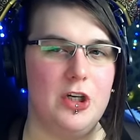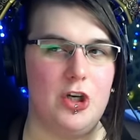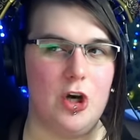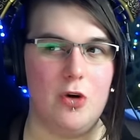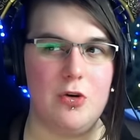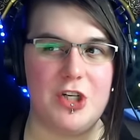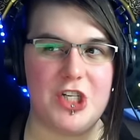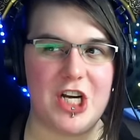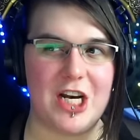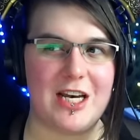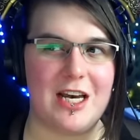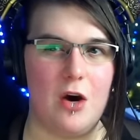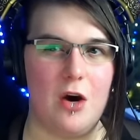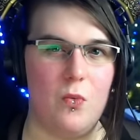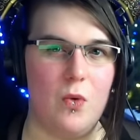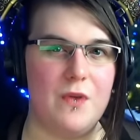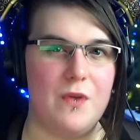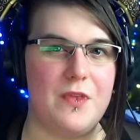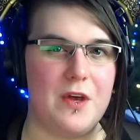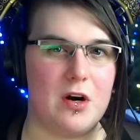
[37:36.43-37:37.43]
go check
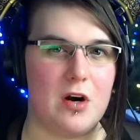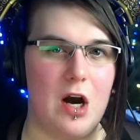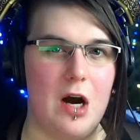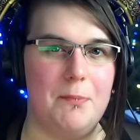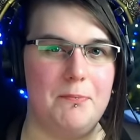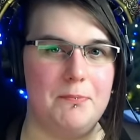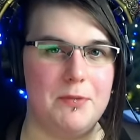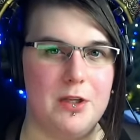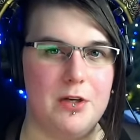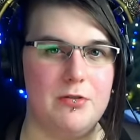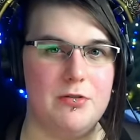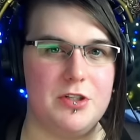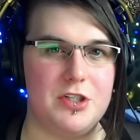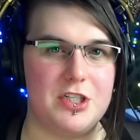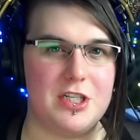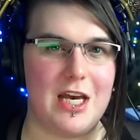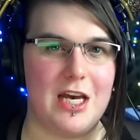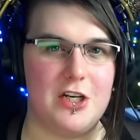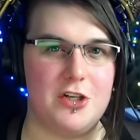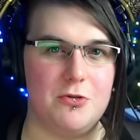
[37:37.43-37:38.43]
out what their upload
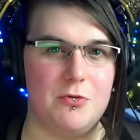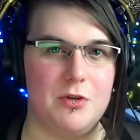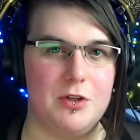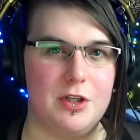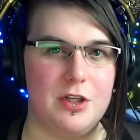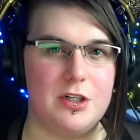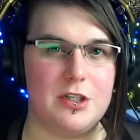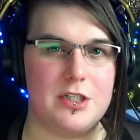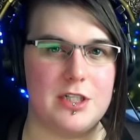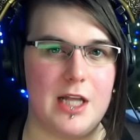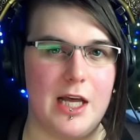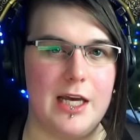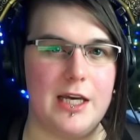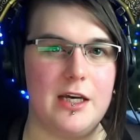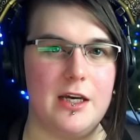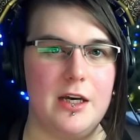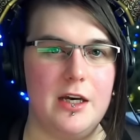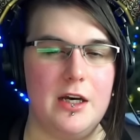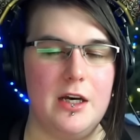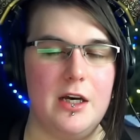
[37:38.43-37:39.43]
schedule looks
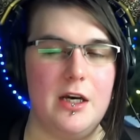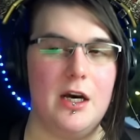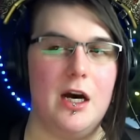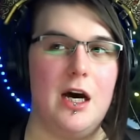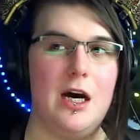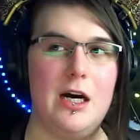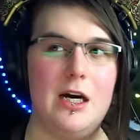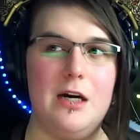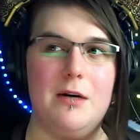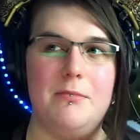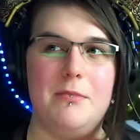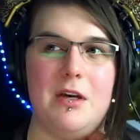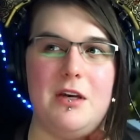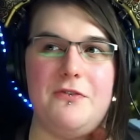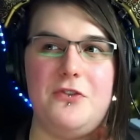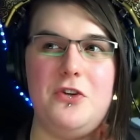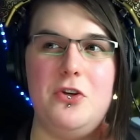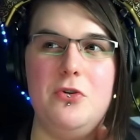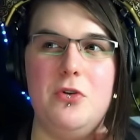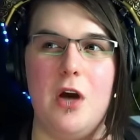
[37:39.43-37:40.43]
like. Um,
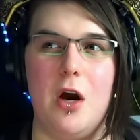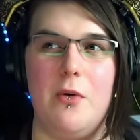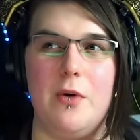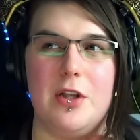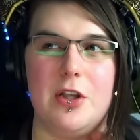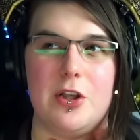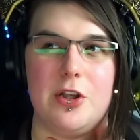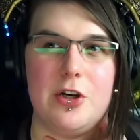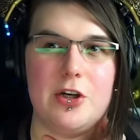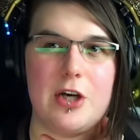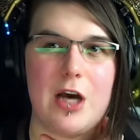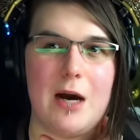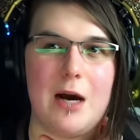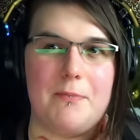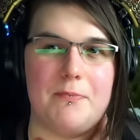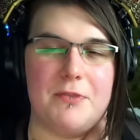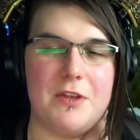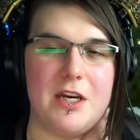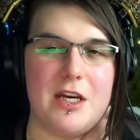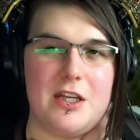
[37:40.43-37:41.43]
if you go and look
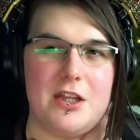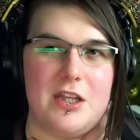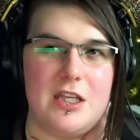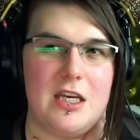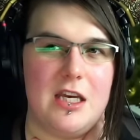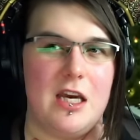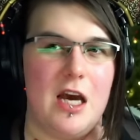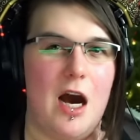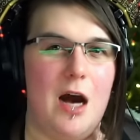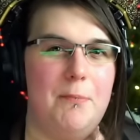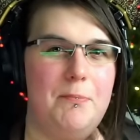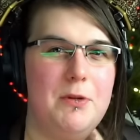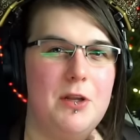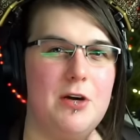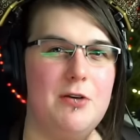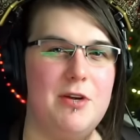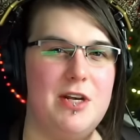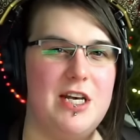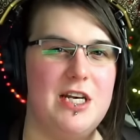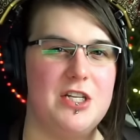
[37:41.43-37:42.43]
up the, the
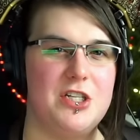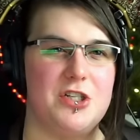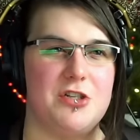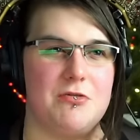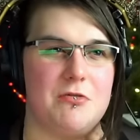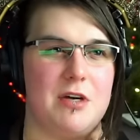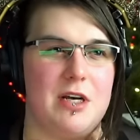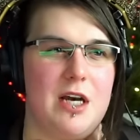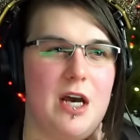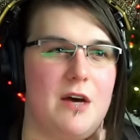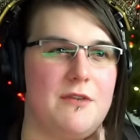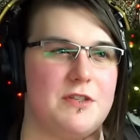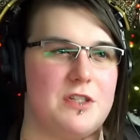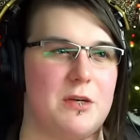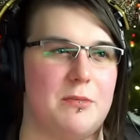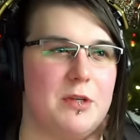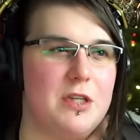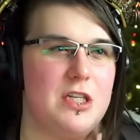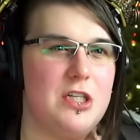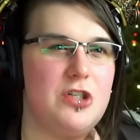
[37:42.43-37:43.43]
upload history of
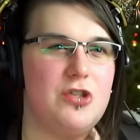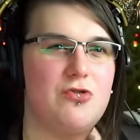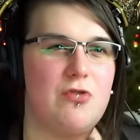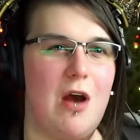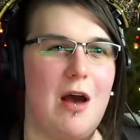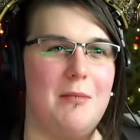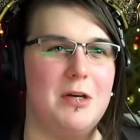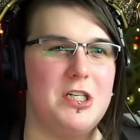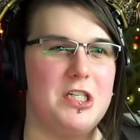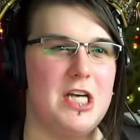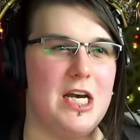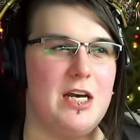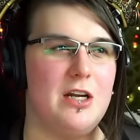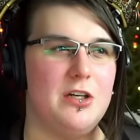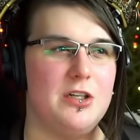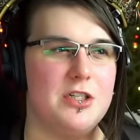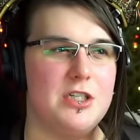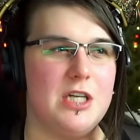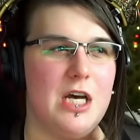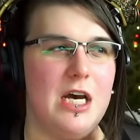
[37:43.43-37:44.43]
some of these drama
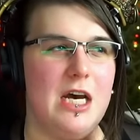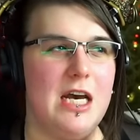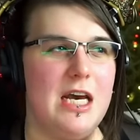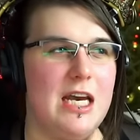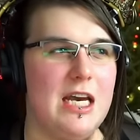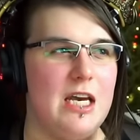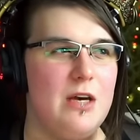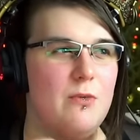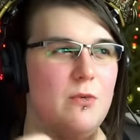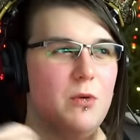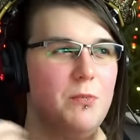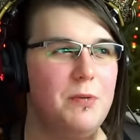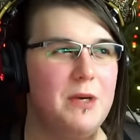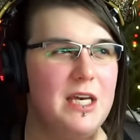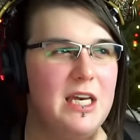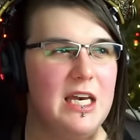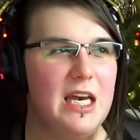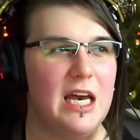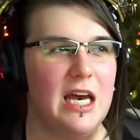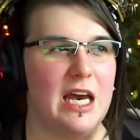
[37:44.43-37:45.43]
channels, it will
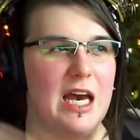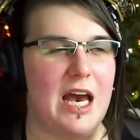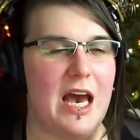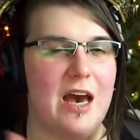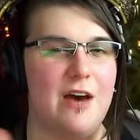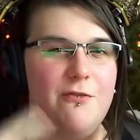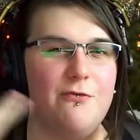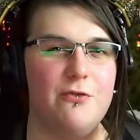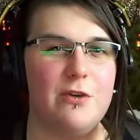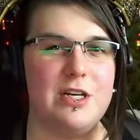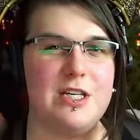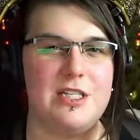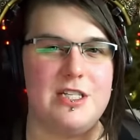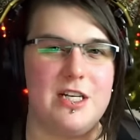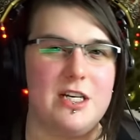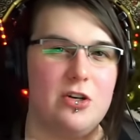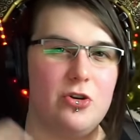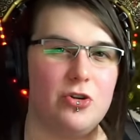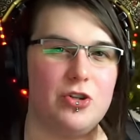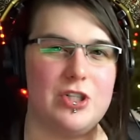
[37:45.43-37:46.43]
be every
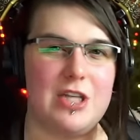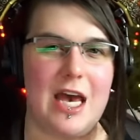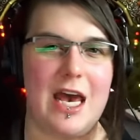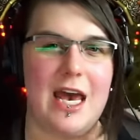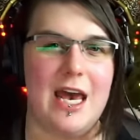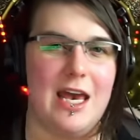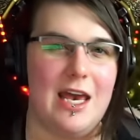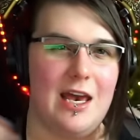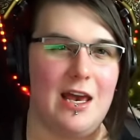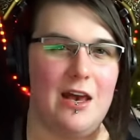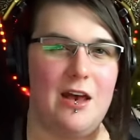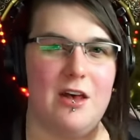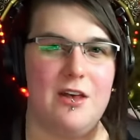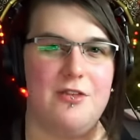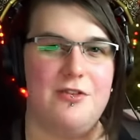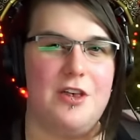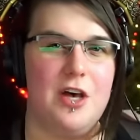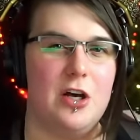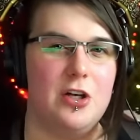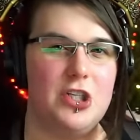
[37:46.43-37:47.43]
single day
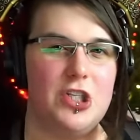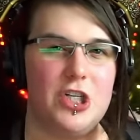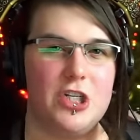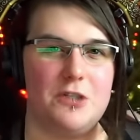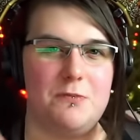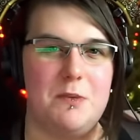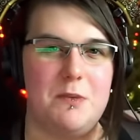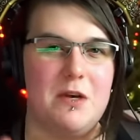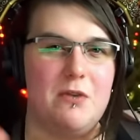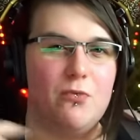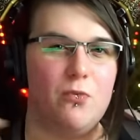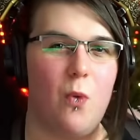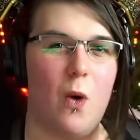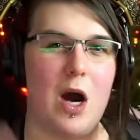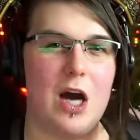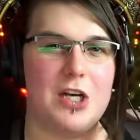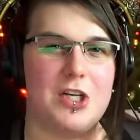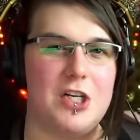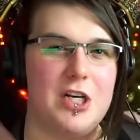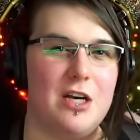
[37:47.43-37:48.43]
they'll just be
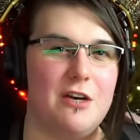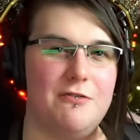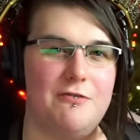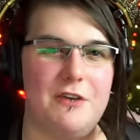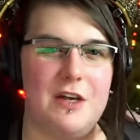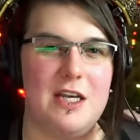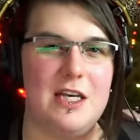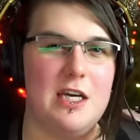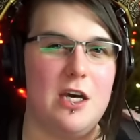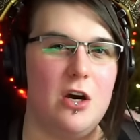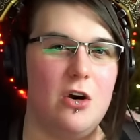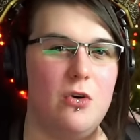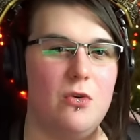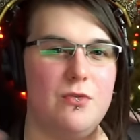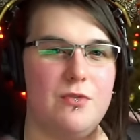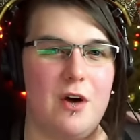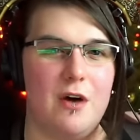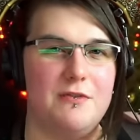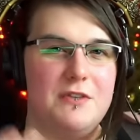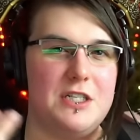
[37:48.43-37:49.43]
watching a video
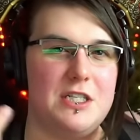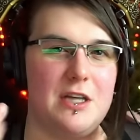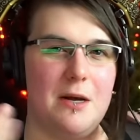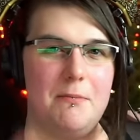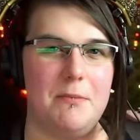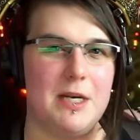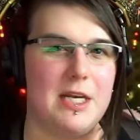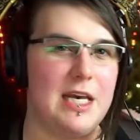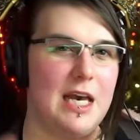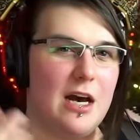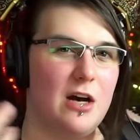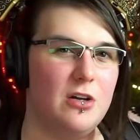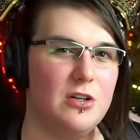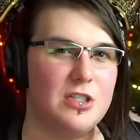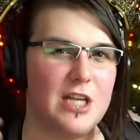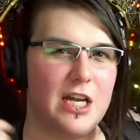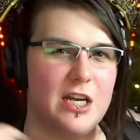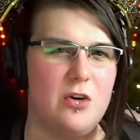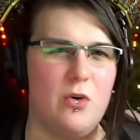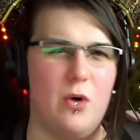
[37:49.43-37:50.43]
of somebody
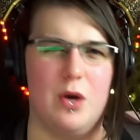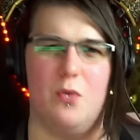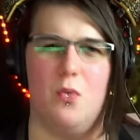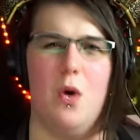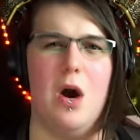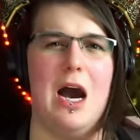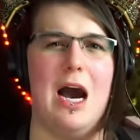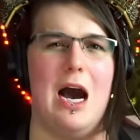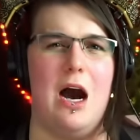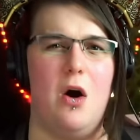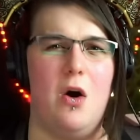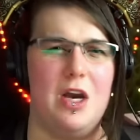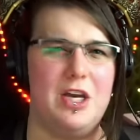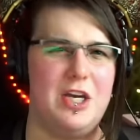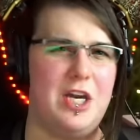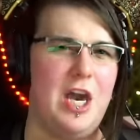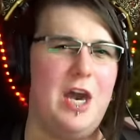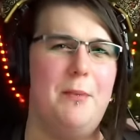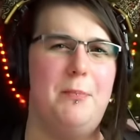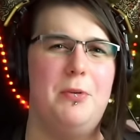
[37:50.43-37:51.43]
else and going, wow, I
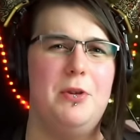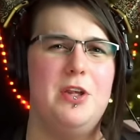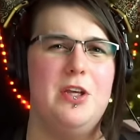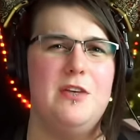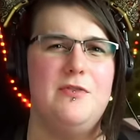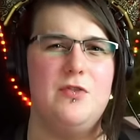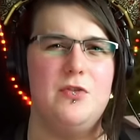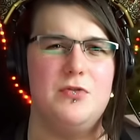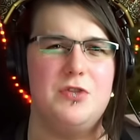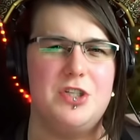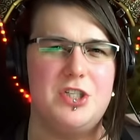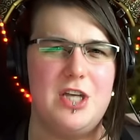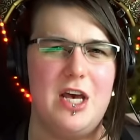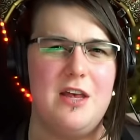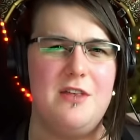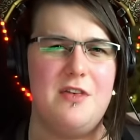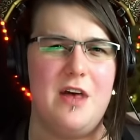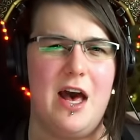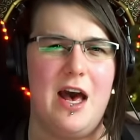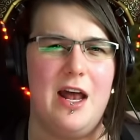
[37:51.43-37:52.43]
can't believe you'd
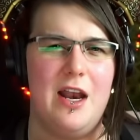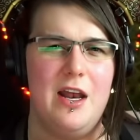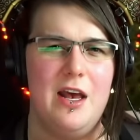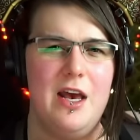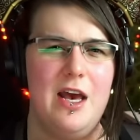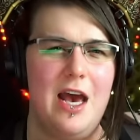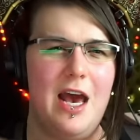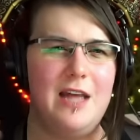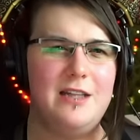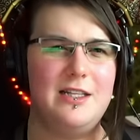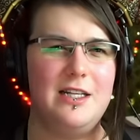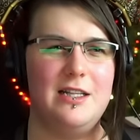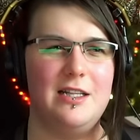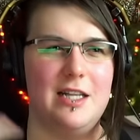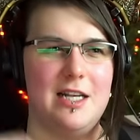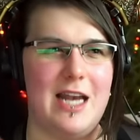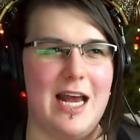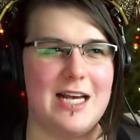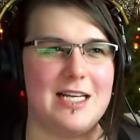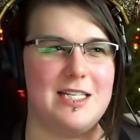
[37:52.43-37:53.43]
say that. And then
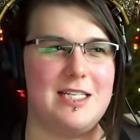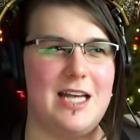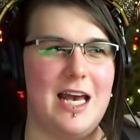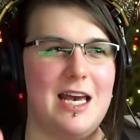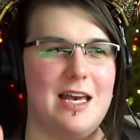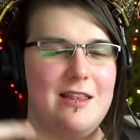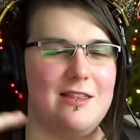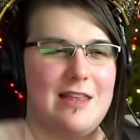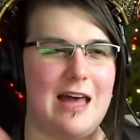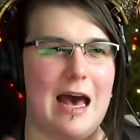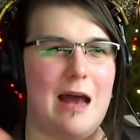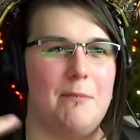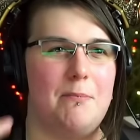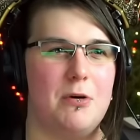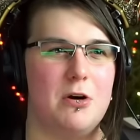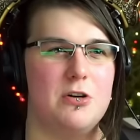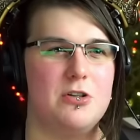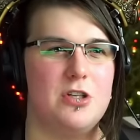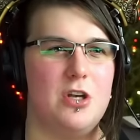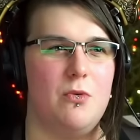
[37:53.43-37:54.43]
the next day, that
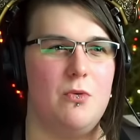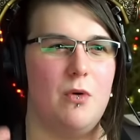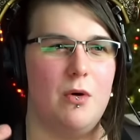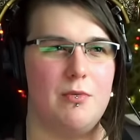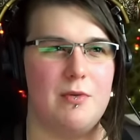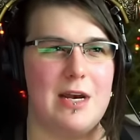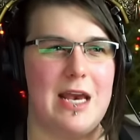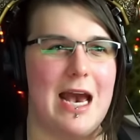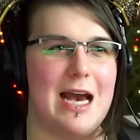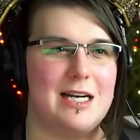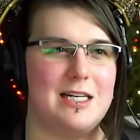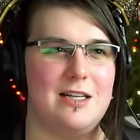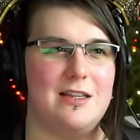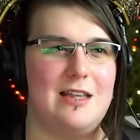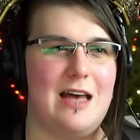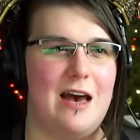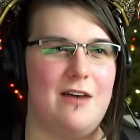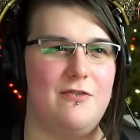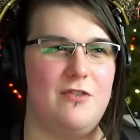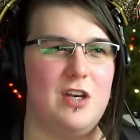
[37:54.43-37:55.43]
person will react to
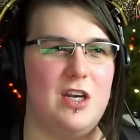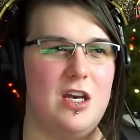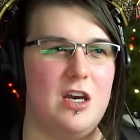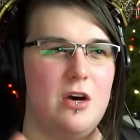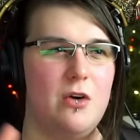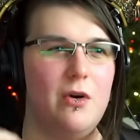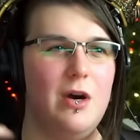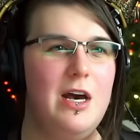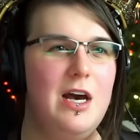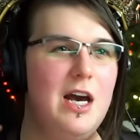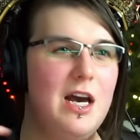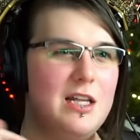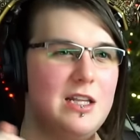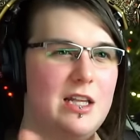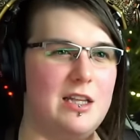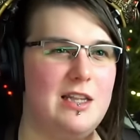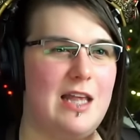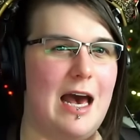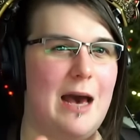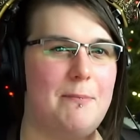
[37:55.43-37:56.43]
that video, and
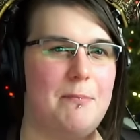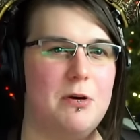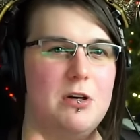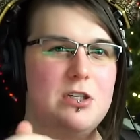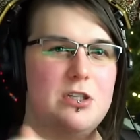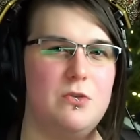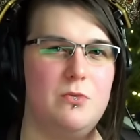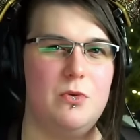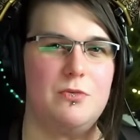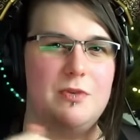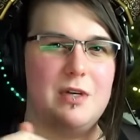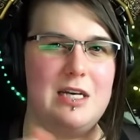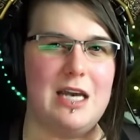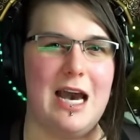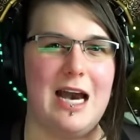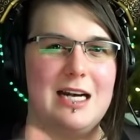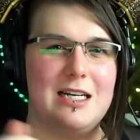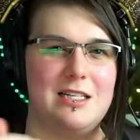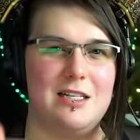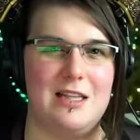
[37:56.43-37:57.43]
then that person will
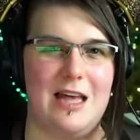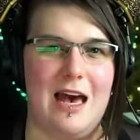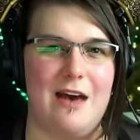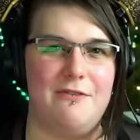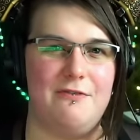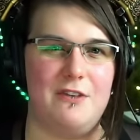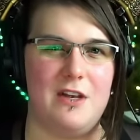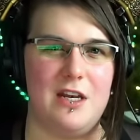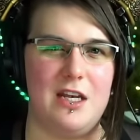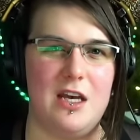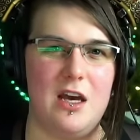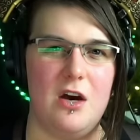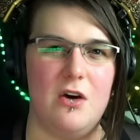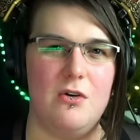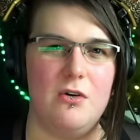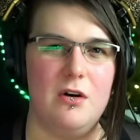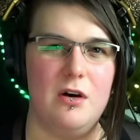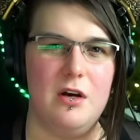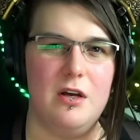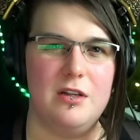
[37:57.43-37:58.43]
react to that
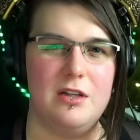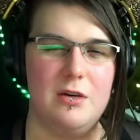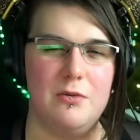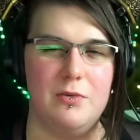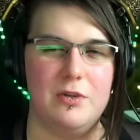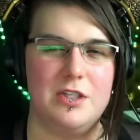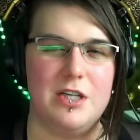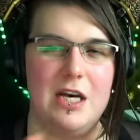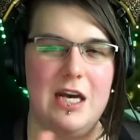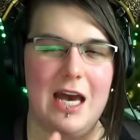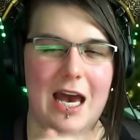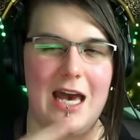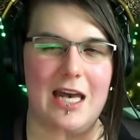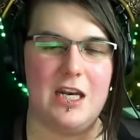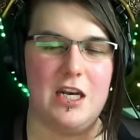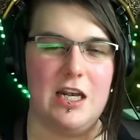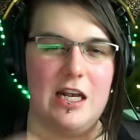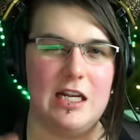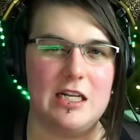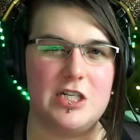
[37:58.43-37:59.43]
video that was,
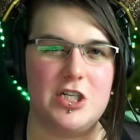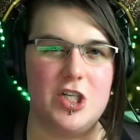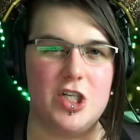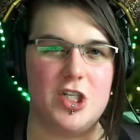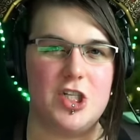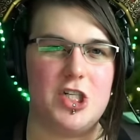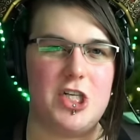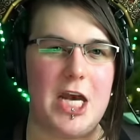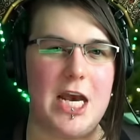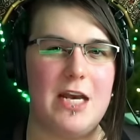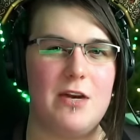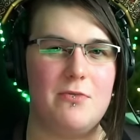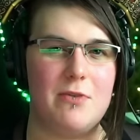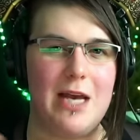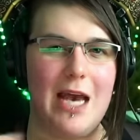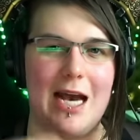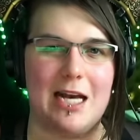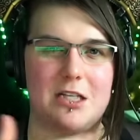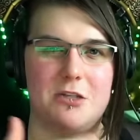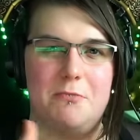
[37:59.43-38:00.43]
and it's just chain
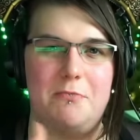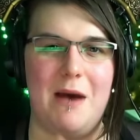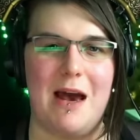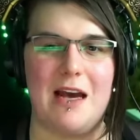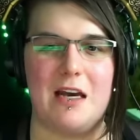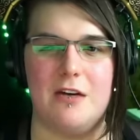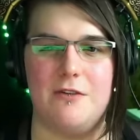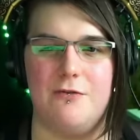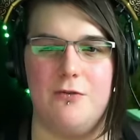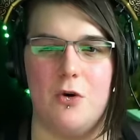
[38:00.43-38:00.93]
reacts of back